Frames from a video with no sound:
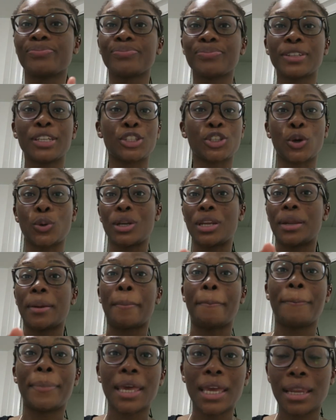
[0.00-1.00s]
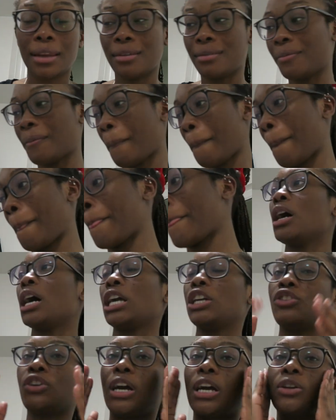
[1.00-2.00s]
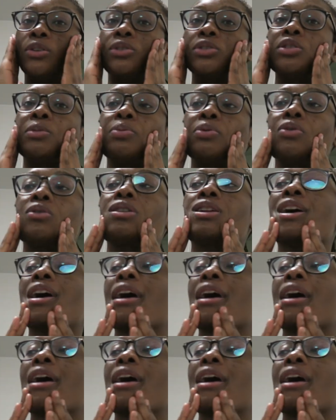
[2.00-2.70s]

it's going in the bin. I try not to put on